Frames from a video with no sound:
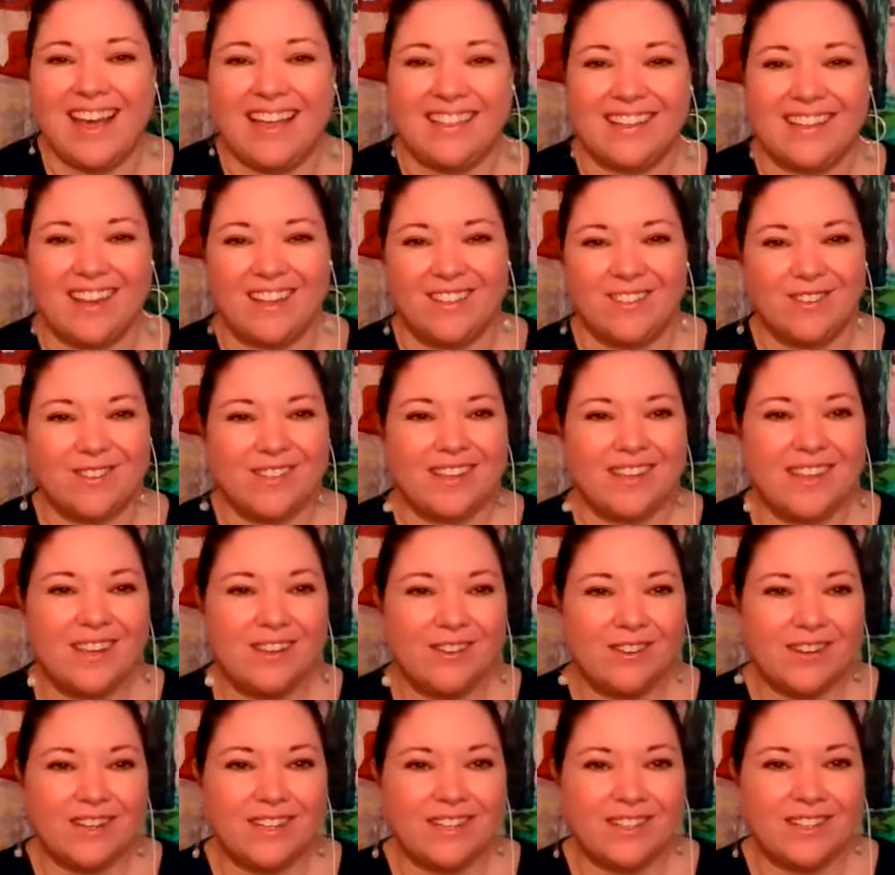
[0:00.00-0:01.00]
And the other
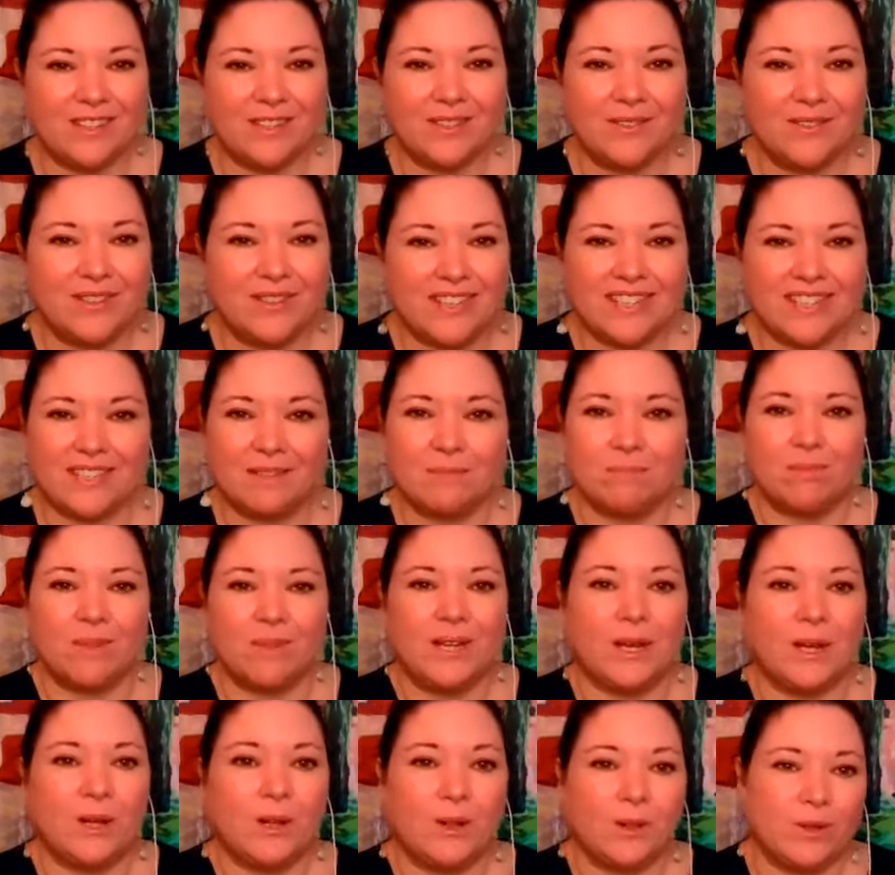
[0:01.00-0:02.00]
thing you can do is
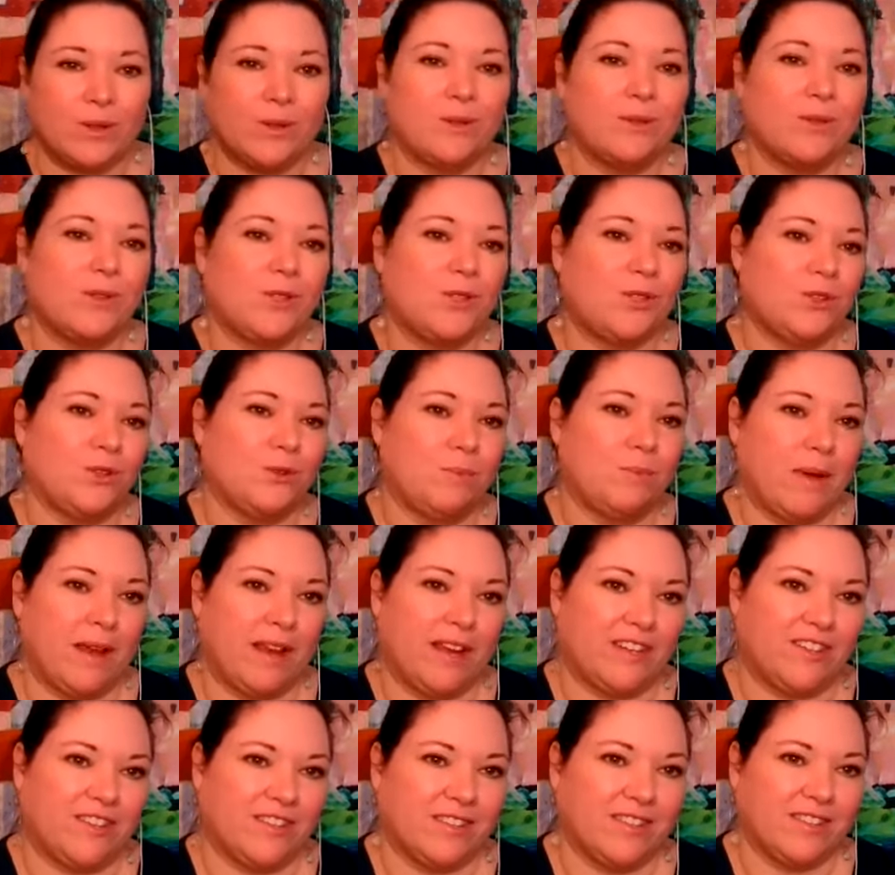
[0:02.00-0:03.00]
simply glue 2
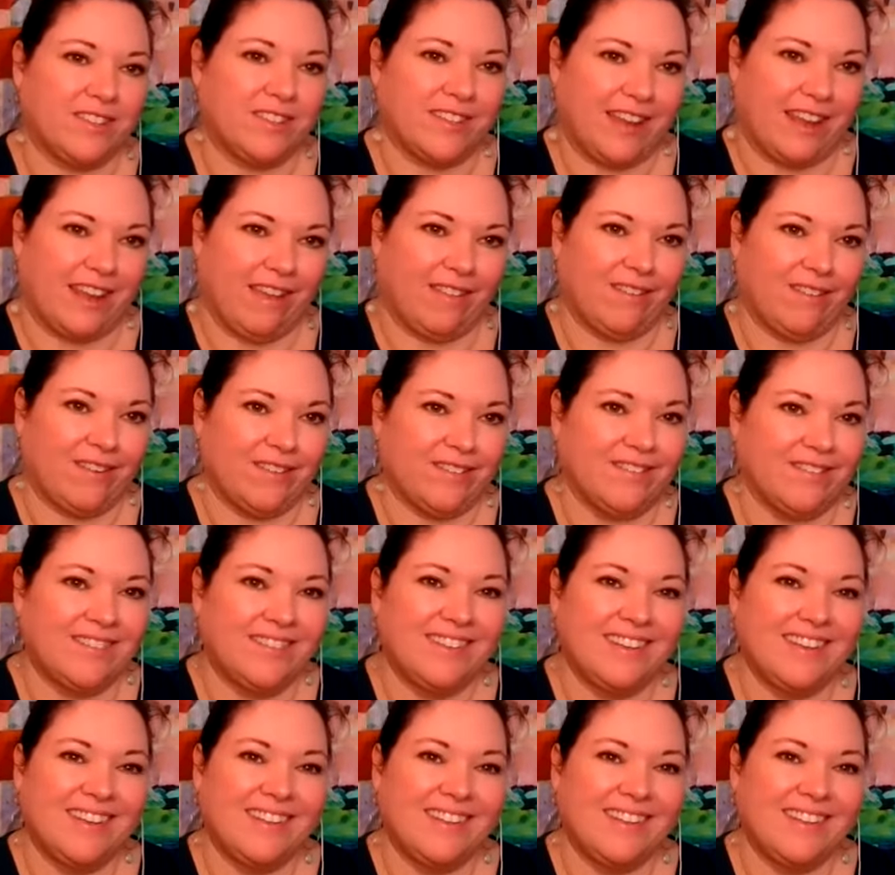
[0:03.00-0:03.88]
pages together.